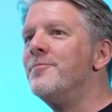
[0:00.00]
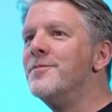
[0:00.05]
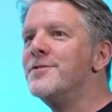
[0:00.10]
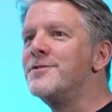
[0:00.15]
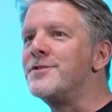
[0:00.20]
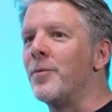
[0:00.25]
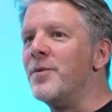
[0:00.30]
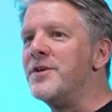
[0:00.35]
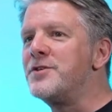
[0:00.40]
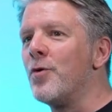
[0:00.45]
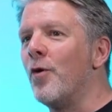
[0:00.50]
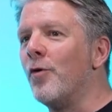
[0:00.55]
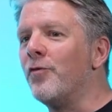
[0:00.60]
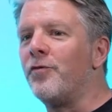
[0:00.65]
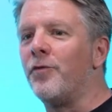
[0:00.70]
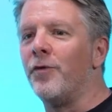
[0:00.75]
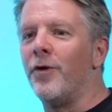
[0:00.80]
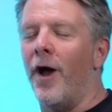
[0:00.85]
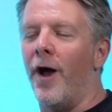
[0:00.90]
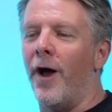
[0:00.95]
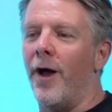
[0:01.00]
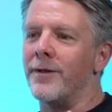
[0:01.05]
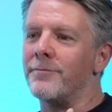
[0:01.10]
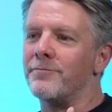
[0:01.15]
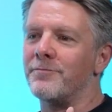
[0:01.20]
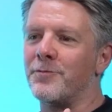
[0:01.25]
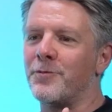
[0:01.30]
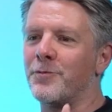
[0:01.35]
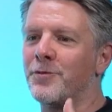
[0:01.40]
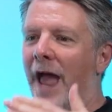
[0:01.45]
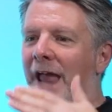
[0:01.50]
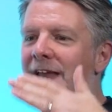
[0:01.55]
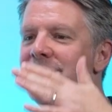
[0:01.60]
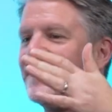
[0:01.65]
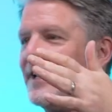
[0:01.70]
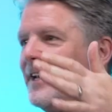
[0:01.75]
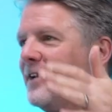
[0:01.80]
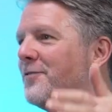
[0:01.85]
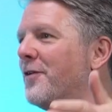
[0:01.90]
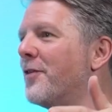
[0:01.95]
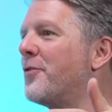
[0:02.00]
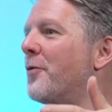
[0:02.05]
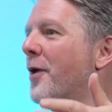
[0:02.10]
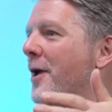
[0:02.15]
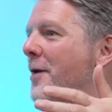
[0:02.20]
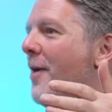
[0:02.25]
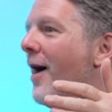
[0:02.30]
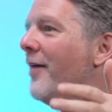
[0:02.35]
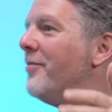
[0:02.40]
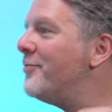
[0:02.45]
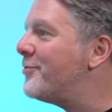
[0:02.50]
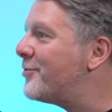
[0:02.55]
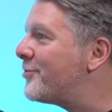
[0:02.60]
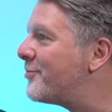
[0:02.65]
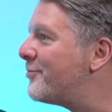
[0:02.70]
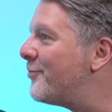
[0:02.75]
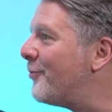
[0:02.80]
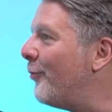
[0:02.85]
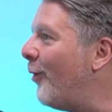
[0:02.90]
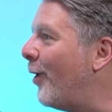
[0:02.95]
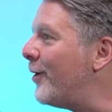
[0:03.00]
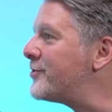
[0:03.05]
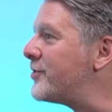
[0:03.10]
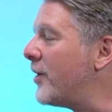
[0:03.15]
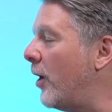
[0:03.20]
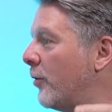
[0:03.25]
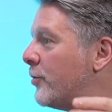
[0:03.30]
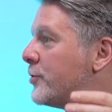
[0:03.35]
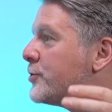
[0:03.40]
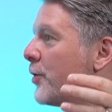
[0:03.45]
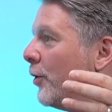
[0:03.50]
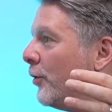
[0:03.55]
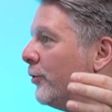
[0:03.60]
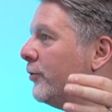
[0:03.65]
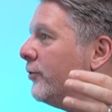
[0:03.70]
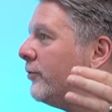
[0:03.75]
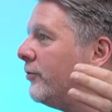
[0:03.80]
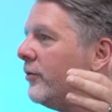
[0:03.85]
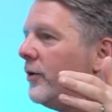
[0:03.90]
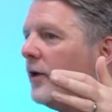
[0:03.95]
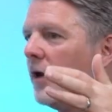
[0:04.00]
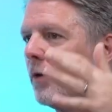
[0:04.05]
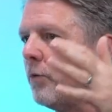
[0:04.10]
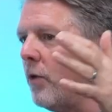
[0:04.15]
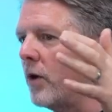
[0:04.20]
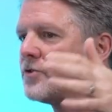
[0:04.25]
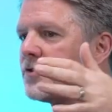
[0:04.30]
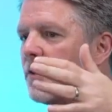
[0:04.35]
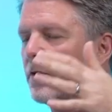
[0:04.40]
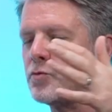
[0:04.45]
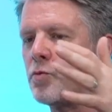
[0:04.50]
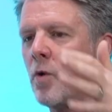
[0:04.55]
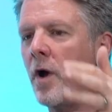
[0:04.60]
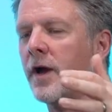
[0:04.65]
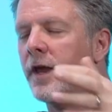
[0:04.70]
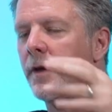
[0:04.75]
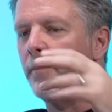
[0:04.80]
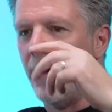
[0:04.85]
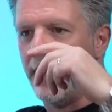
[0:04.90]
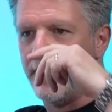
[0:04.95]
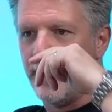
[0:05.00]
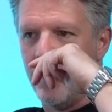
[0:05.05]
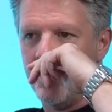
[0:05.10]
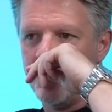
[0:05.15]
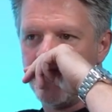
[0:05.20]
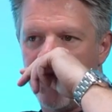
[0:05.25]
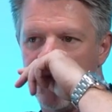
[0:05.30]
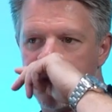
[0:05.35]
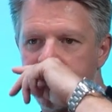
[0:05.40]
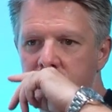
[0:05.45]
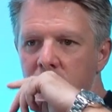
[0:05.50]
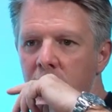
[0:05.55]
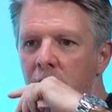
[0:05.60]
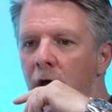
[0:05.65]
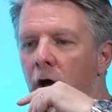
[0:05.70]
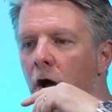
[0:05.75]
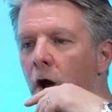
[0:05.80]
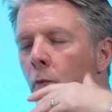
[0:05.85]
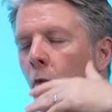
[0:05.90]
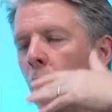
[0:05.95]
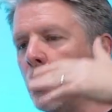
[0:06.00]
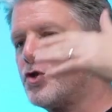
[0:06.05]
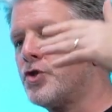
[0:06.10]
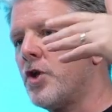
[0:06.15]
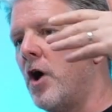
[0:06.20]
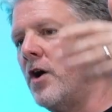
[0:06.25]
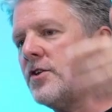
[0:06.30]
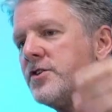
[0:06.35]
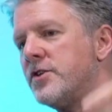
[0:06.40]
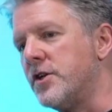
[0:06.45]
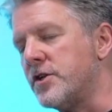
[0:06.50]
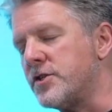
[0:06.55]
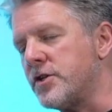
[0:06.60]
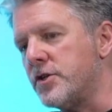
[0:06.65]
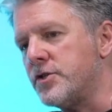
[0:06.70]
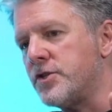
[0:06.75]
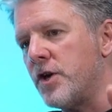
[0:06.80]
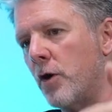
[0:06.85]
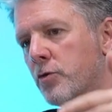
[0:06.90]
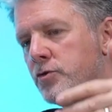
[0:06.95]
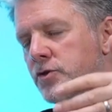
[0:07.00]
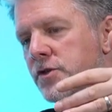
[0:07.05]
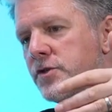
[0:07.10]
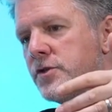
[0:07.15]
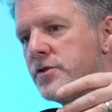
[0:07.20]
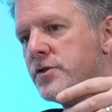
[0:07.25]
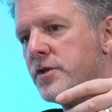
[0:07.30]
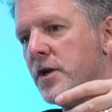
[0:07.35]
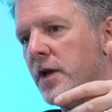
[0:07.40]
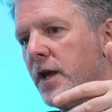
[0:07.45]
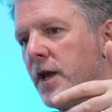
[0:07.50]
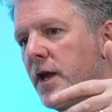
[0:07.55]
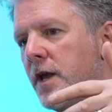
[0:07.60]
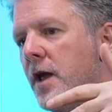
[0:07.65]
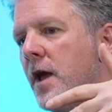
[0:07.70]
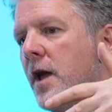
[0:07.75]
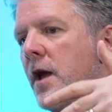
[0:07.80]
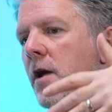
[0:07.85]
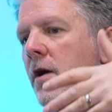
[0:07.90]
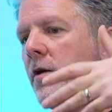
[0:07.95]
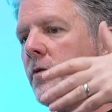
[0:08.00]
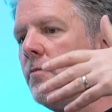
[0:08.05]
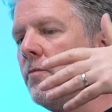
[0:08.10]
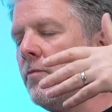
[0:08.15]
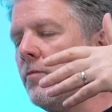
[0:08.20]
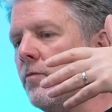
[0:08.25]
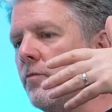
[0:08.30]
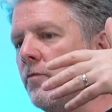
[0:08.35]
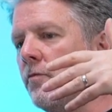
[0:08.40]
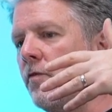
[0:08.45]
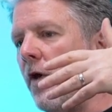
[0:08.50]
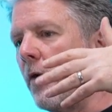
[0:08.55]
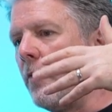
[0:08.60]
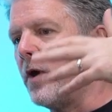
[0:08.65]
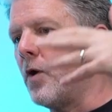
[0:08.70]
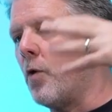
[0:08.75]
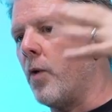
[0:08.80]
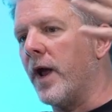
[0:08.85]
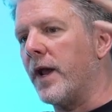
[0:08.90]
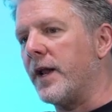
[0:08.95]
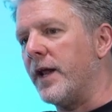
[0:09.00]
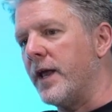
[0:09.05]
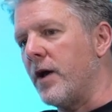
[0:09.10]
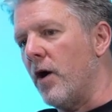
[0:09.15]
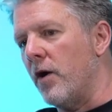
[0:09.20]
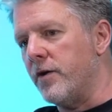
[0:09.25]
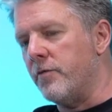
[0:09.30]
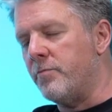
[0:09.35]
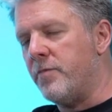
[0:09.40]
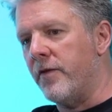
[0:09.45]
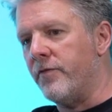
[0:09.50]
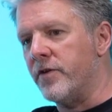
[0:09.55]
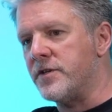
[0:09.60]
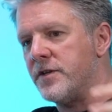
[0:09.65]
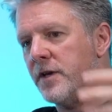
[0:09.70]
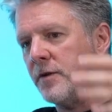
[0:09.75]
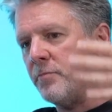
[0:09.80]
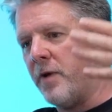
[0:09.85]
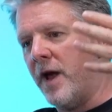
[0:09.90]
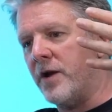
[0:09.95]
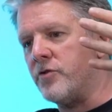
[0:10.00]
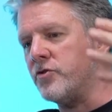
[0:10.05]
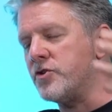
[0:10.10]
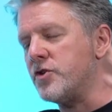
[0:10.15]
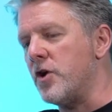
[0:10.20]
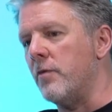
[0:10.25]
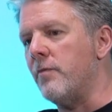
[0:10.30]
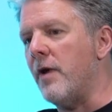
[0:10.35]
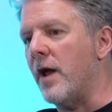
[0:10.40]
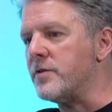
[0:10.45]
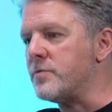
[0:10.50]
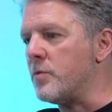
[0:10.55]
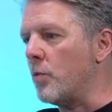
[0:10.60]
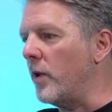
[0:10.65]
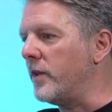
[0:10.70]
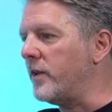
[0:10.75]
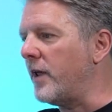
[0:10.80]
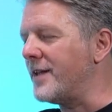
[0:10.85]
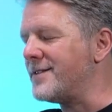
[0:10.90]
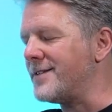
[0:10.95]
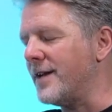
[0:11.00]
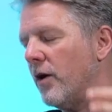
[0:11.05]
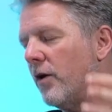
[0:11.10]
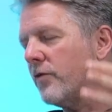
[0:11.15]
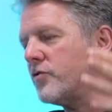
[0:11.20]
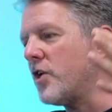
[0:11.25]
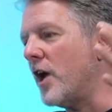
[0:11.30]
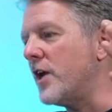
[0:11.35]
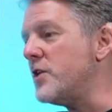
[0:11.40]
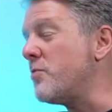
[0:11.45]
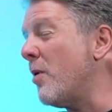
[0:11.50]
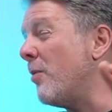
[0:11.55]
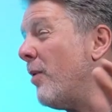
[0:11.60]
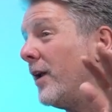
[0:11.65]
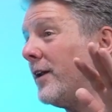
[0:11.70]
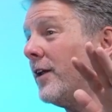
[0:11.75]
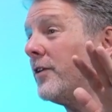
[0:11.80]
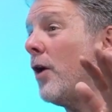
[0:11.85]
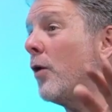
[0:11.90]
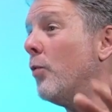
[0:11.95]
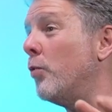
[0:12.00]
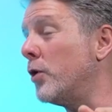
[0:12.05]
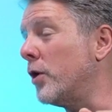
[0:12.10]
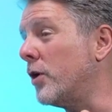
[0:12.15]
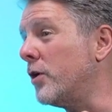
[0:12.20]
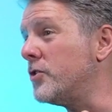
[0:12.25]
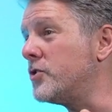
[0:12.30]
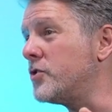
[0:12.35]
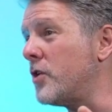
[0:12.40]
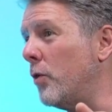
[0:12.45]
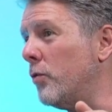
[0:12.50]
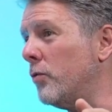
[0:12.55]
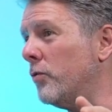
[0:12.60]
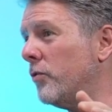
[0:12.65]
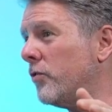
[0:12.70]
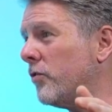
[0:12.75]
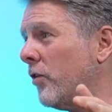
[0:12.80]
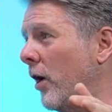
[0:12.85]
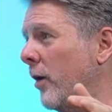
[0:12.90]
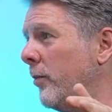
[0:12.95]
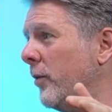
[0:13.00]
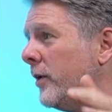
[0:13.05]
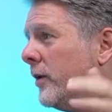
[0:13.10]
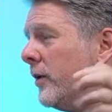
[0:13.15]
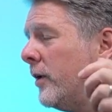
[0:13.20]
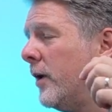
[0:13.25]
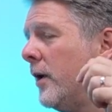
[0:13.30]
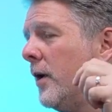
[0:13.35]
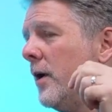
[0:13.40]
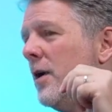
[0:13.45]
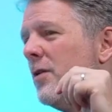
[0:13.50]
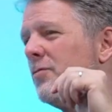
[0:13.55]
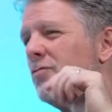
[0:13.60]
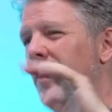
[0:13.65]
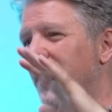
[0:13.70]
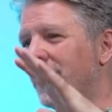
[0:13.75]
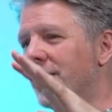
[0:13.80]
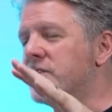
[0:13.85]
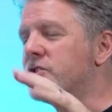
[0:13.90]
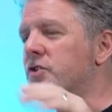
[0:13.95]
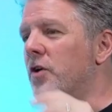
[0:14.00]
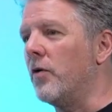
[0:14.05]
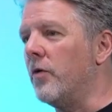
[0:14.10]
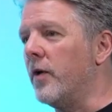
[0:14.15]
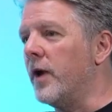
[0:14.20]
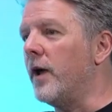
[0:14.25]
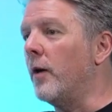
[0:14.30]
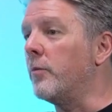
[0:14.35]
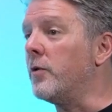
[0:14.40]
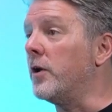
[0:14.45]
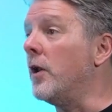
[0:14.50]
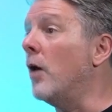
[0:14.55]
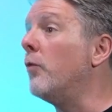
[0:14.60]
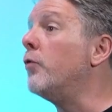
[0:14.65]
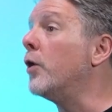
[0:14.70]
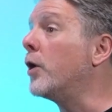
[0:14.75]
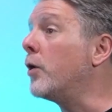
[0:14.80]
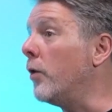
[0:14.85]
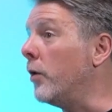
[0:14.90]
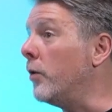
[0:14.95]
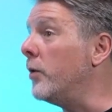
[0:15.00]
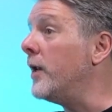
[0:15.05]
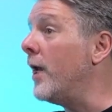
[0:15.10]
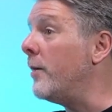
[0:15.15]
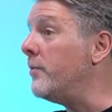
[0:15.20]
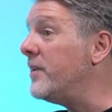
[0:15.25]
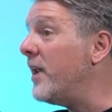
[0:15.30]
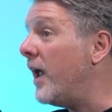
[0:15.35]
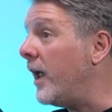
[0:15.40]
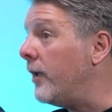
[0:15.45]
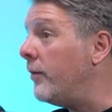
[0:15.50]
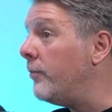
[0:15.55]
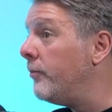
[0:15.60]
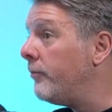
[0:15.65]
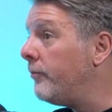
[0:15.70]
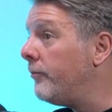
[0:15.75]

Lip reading: So we sort of dated for 3 months whilst I was working my notice. And what started as consultancy very quickly kind of pivoted. Petra turned around to me one day and said, I've changed my mind. I don't want a consultant, Simon. Really sorry. I'm going to recruit an MD.